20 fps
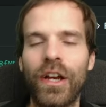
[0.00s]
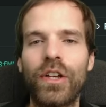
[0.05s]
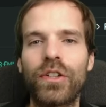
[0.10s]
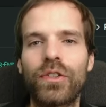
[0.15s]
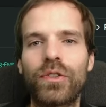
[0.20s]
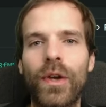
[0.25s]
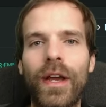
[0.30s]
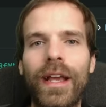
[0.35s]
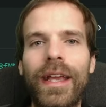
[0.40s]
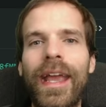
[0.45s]

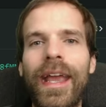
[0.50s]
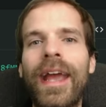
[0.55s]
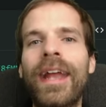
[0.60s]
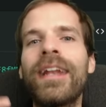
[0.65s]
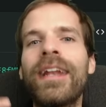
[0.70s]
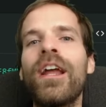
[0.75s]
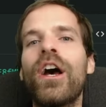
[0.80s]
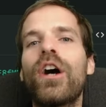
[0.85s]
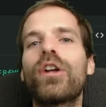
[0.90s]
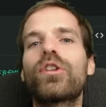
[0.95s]
So I
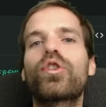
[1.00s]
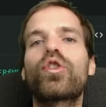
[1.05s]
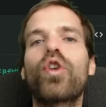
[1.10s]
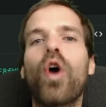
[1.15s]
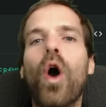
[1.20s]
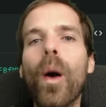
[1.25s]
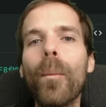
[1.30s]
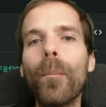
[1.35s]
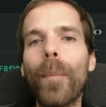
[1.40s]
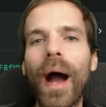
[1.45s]
can
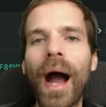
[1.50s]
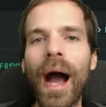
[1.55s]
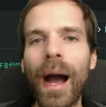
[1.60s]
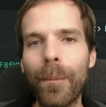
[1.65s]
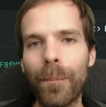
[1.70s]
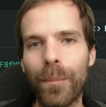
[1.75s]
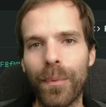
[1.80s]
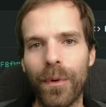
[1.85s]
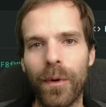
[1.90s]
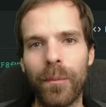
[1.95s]
top
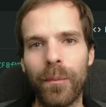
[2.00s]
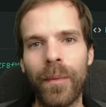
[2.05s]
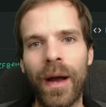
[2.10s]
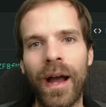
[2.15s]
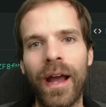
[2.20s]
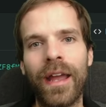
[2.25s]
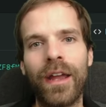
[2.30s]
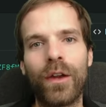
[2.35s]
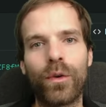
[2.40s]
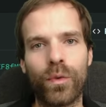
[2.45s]
up
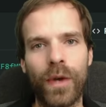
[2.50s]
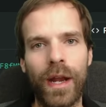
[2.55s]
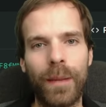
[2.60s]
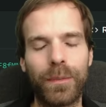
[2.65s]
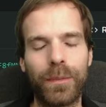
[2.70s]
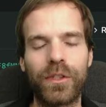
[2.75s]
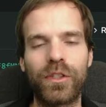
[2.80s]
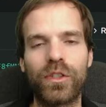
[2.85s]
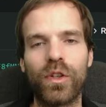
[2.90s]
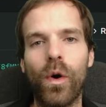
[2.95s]
my
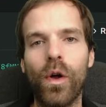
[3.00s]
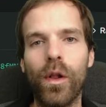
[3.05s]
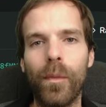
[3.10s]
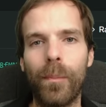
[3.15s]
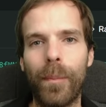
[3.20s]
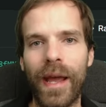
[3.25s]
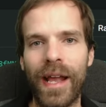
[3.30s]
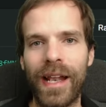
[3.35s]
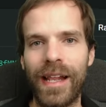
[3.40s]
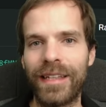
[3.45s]
wrapped S O L
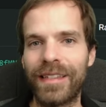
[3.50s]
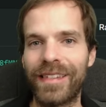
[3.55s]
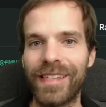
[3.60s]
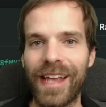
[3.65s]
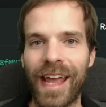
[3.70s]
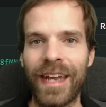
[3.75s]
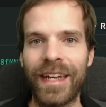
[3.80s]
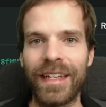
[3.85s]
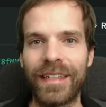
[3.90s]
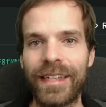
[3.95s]
balance
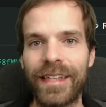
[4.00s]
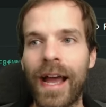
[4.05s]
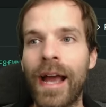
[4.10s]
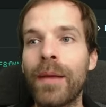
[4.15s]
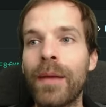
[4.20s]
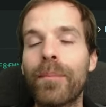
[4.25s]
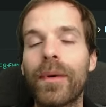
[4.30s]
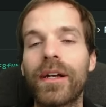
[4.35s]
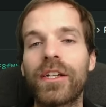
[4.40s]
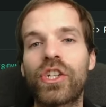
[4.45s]

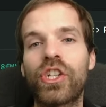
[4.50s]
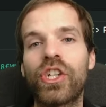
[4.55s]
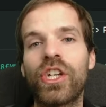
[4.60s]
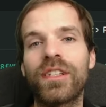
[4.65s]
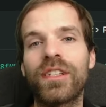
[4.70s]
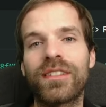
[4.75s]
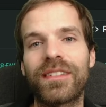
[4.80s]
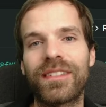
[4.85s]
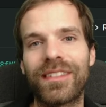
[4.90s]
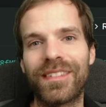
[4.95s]
anytime by
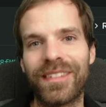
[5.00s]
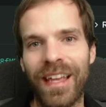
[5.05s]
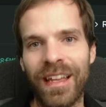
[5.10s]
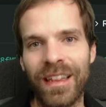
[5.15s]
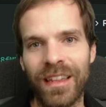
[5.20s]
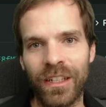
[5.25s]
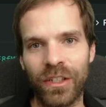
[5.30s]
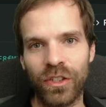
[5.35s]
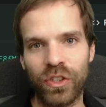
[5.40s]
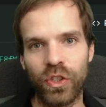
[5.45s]
just
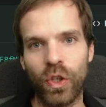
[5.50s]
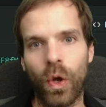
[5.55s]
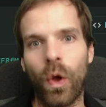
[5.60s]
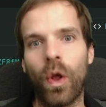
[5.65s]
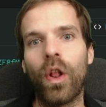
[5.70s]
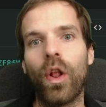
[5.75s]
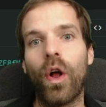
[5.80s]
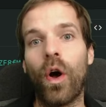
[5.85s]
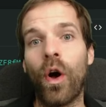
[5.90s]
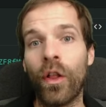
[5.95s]
sending S O
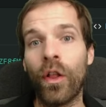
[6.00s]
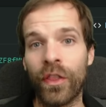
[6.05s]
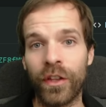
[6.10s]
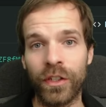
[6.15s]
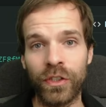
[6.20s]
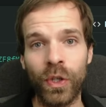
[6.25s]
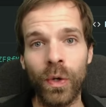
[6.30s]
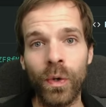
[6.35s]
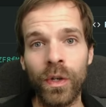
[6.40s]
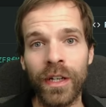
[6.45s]
L on the
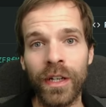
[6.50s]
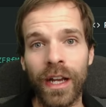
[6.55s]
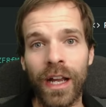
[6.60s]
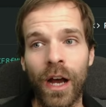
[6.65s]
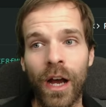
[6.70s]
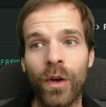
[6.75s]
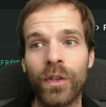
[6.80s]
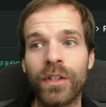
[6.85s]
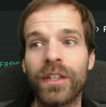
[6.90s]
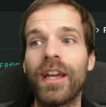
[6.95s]
token
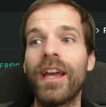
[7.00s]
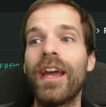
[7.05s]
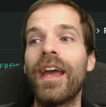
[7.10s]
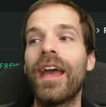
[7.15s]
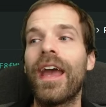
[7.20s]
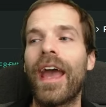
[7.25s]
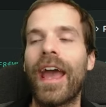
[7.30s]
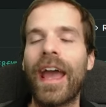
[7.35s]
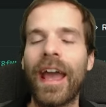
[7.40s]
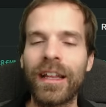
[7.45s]
account
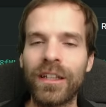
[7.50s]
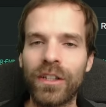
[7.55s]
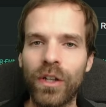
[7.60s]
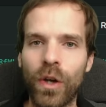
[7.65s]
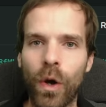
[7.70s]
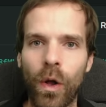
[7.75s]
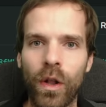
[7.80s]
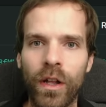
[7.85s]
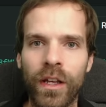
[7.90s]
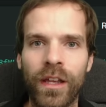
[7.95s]
and
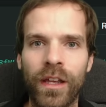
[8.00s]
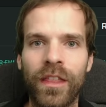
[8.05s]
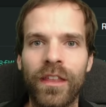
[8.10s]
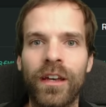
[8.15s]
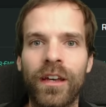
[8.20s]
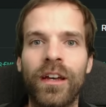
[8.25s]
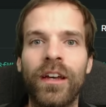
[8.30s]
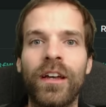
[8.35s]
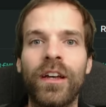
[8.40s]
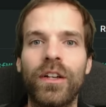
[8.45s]
calling
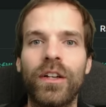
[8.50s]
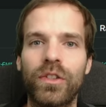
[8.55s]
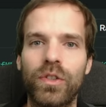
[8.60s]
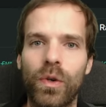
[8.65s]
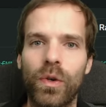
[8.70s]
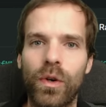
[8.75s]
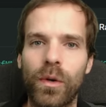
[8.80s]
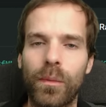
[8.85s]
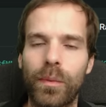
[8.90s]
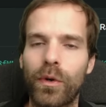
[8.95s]
the
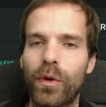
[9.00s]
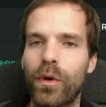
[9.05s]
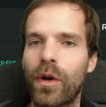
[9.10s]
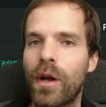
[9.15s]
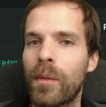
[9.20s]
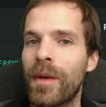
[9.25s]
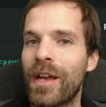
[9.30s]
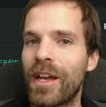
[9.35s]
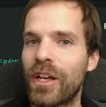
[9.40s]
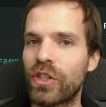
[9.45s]
token
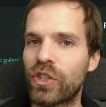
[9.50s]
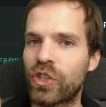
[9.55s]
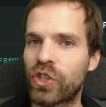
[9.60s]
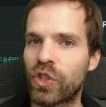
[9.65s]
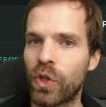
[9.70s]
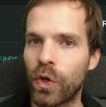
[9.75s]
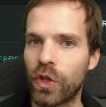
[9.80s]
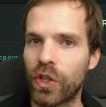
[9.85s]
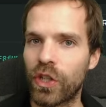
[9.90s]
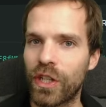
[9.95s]
program
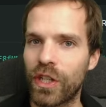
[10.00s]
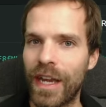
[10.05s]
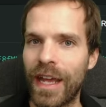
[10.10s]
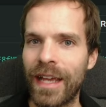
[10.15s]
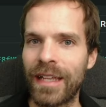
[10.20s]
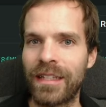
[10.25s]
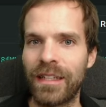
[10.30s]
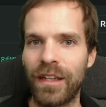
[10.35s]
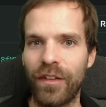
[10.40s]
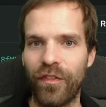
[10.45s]
sync
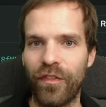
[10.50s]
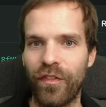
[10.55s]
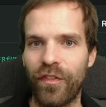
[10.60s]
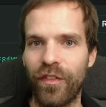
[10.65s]
native